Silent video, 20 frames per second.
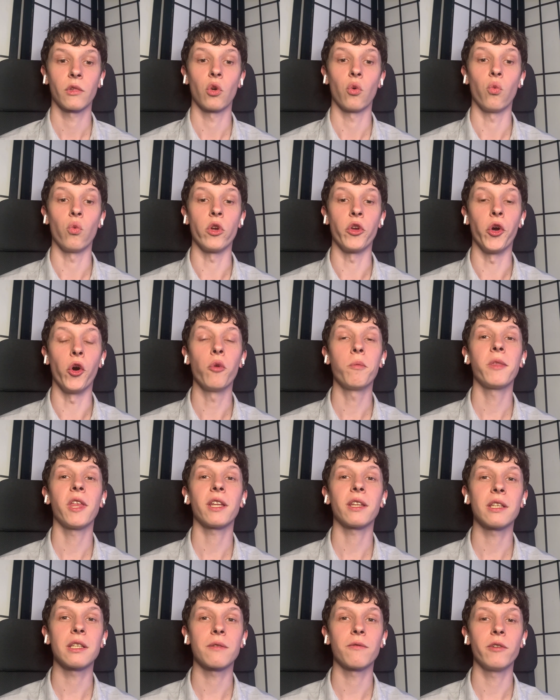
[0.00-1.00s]
We hope that
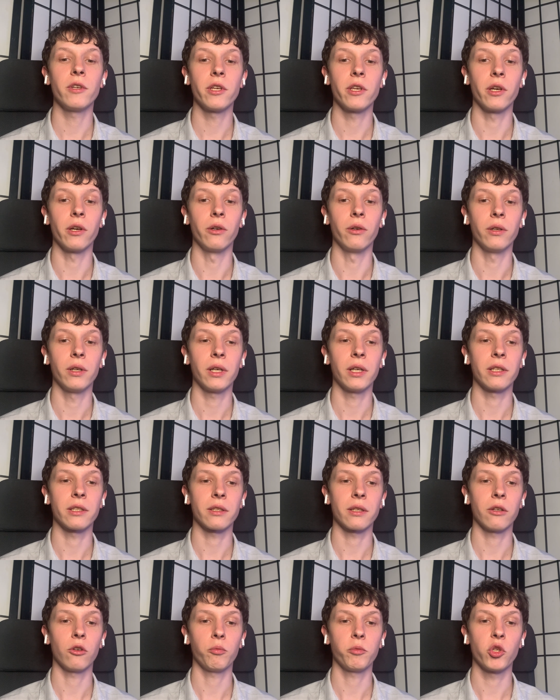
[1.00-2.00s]
this video has
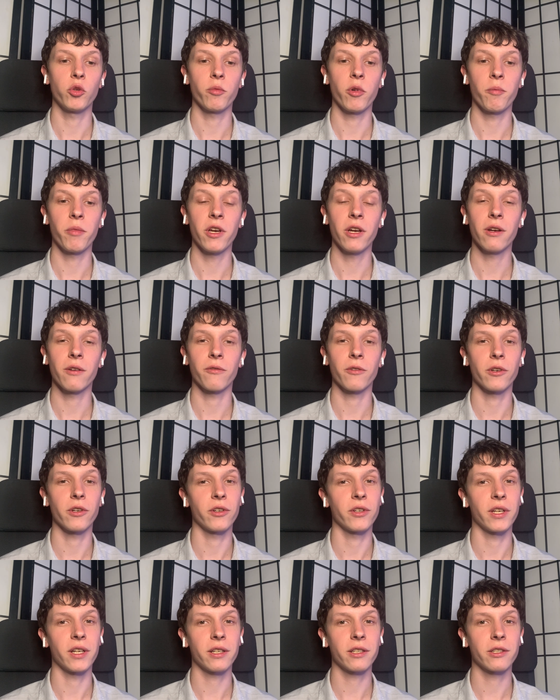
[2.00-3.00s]
helped you prepare for your
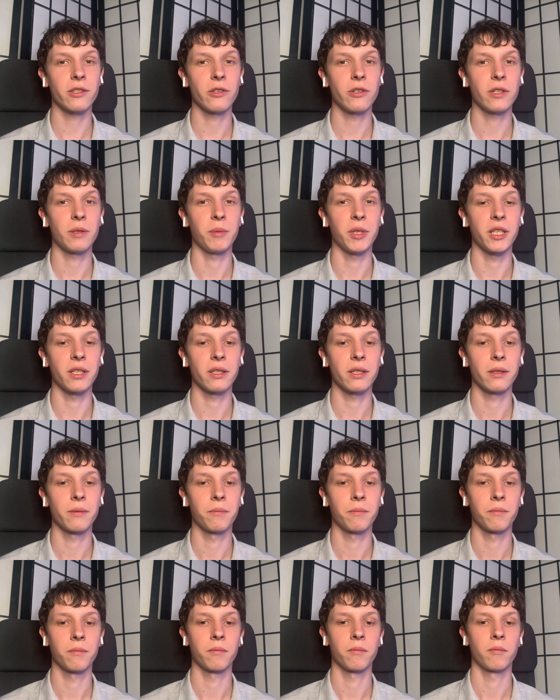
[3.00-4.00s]
next tournament.
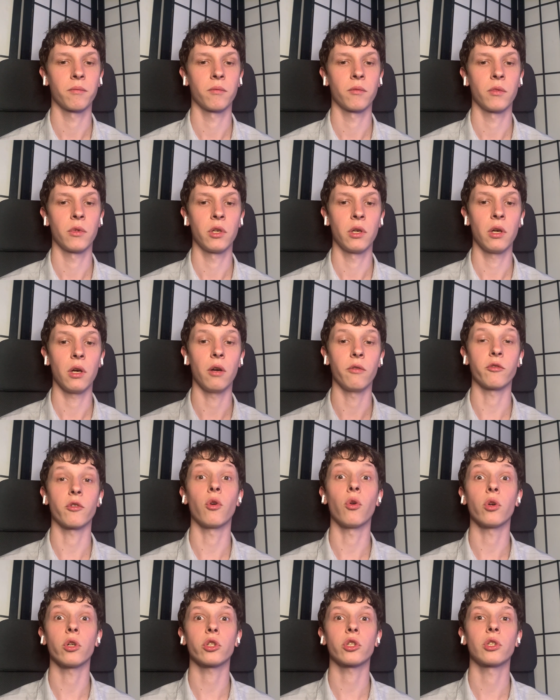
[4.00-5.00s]
Of
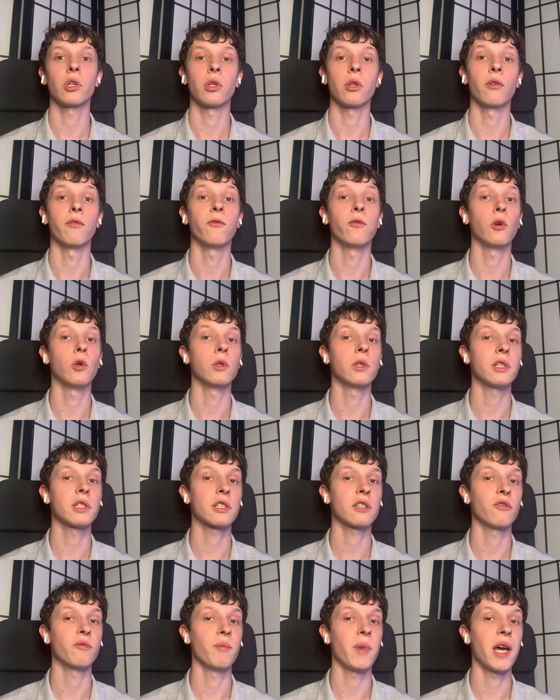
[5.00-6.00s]
course, the full list
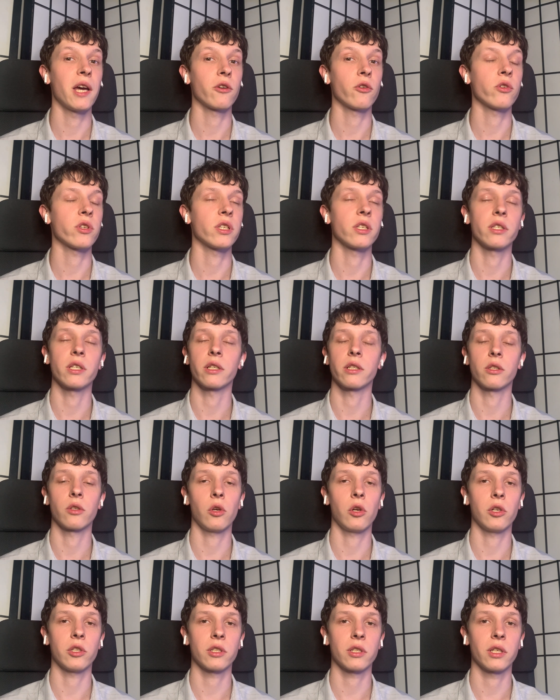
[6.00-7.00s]
of manners is
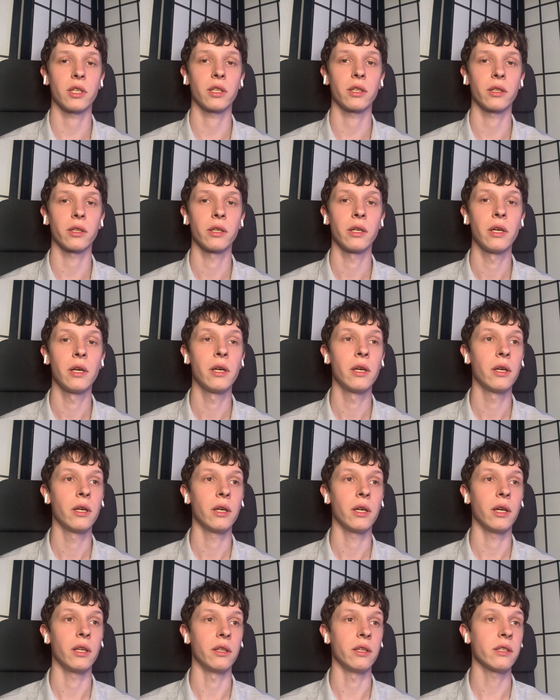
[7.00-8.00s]
exhausting,
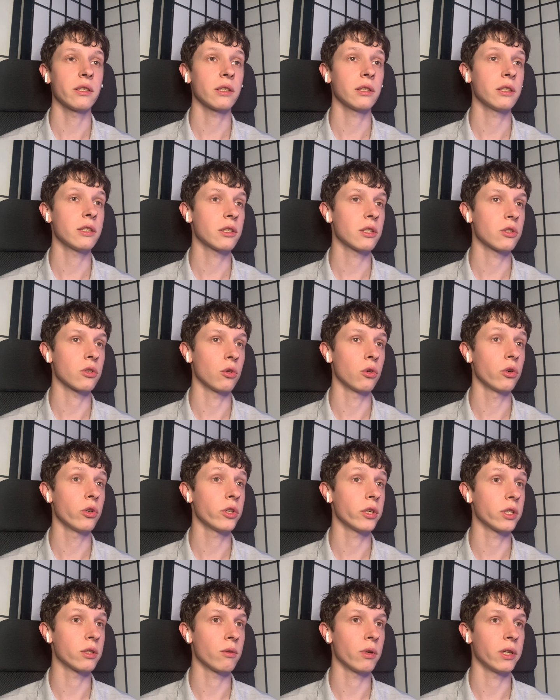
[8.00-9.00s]
and this list is
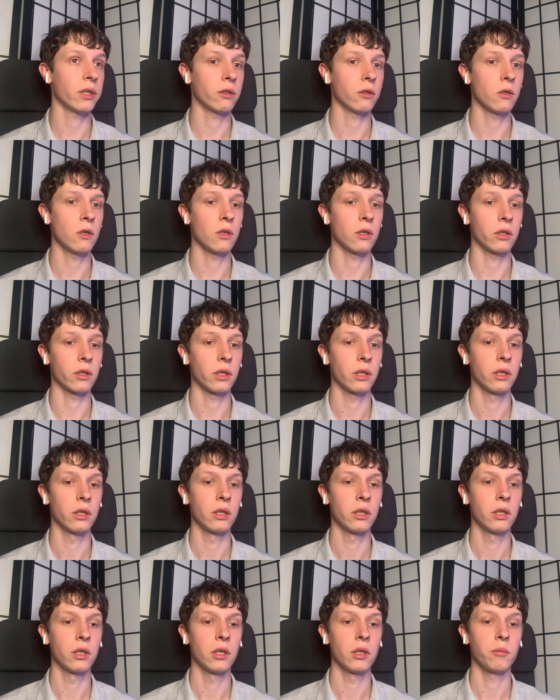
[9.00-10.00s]
already quite long,
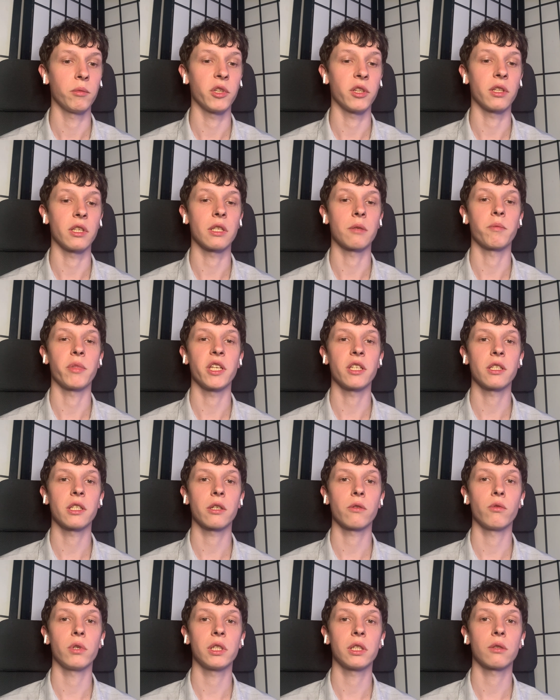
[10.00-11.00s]
but these
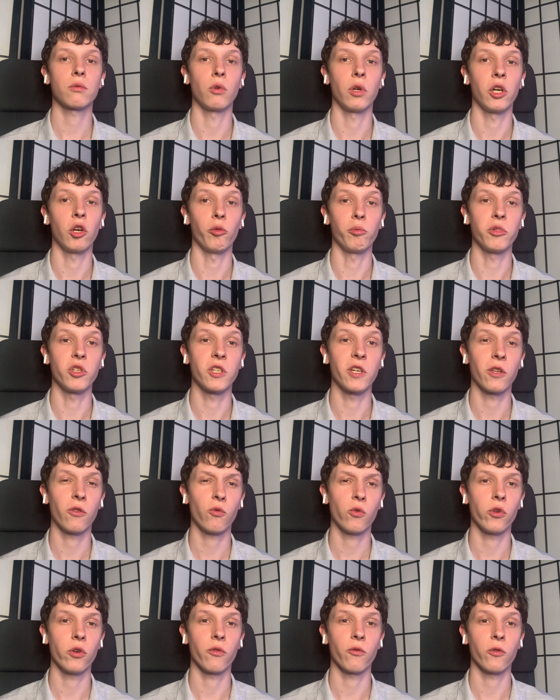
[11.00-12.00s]
basic ones will help you get
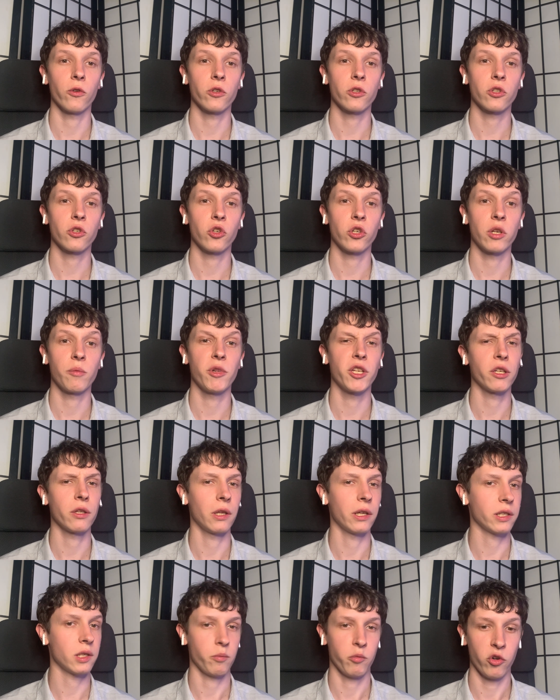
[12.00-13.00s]
through your first tournament
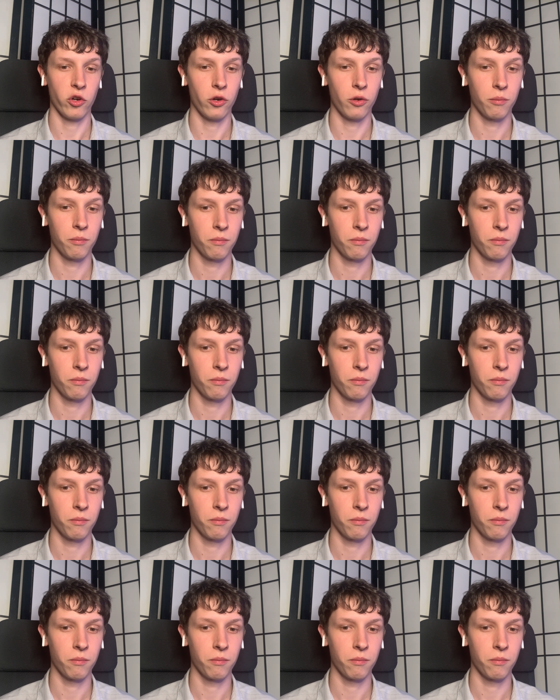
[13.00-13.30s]
like a pro.